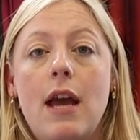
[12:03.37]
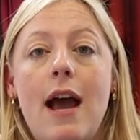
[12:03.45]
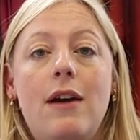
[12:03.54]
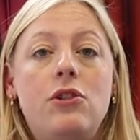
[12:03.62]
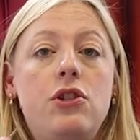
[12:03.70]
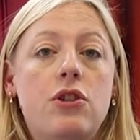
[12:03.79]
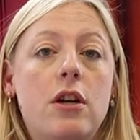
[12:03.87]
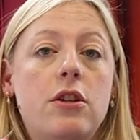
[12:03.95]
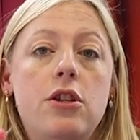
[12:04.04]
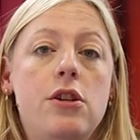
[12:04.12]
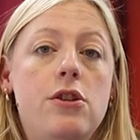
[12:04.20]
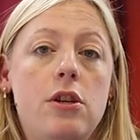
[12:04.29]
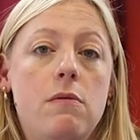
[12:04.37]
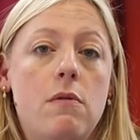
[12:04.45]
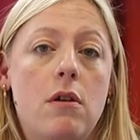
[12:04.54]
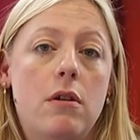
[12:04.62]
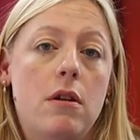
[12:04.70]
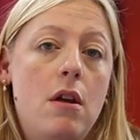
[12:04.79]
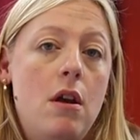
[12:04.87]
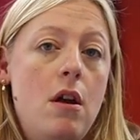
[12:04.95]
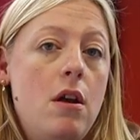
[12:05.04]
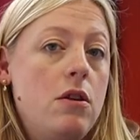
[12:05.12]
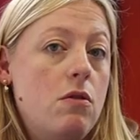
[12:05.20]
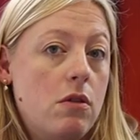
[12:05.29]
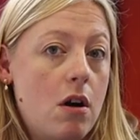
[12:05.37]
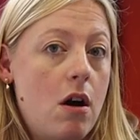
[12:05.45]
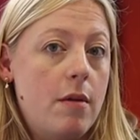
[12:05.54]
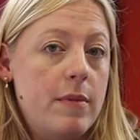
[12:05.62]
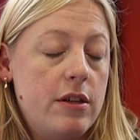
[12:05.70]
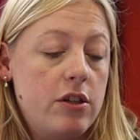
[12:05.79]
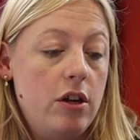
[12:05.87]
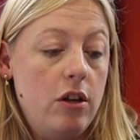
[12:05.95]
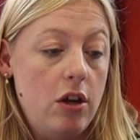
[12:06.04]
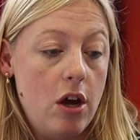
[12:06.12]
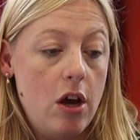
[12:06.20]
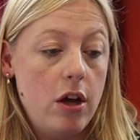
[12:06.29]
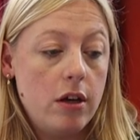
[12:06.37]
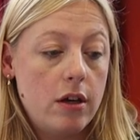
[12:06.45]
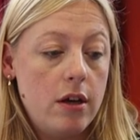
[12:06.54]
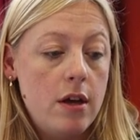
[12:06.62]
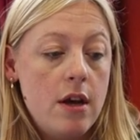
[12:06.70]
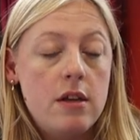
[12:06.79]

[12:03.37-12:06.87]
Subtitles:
how structured you want your garment to look.